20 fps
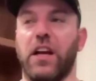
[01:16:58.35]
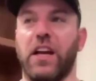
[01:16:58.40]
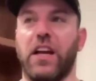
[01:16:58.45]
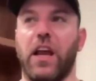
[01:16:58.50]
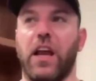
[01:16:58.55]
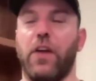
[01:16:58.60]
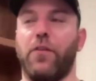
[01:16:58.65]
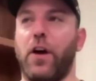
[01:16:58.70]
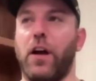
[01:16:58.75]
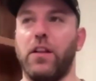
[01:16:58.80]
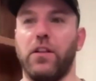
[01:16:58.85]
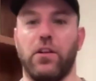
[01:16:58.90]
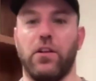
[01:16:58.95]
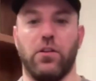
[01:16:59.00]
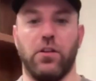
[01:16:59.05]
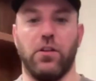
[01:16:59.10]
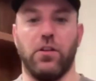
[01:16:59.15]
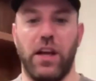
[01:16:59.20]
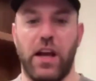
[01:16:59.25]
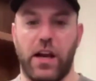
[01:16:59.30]
thing. Like, if I
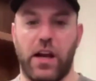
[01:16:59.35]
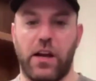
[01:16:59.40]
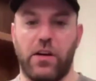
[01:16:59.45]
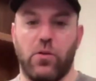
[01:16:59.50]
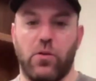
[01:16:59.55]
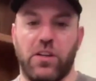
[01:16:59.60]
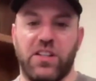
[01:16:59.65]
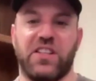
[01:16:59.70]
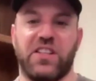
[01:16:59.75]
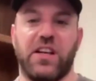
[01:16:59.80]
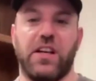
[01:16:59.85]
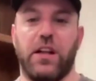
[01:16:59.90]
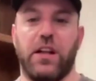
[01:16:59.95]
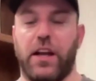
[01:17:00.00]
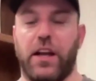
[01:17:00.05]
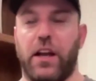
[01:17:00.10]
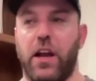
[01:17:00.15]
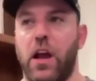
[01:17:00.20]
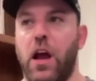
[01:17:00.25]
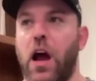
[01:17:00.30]
literally, and I don't want to say
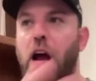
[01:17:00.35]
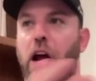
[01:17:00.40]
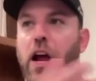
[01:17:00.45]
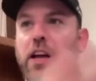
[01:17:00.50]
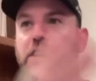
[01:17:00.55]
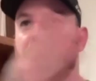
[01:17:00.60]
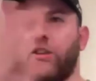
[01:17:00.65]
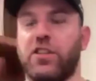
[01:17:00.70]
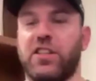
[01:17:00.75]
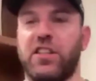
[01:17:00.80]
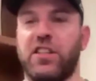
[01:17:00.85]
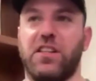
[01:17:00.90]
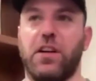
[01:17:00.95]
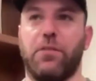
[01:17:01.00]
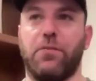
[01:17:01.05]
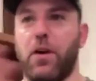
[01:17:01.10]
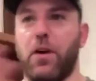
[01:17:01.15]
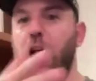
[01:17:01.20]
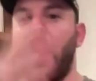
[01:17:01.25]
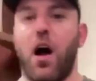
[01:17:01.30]
like I had just these
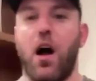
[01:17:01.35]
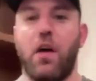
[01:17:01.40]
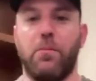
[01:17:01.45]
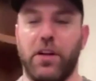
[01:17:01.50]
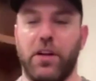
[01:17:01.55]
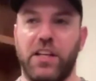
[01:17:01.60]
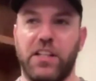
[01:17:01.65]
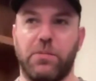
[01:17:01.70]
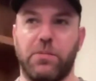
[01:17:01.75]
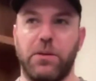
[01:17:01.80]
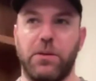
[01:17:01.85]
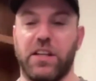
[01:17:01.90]
different top plates,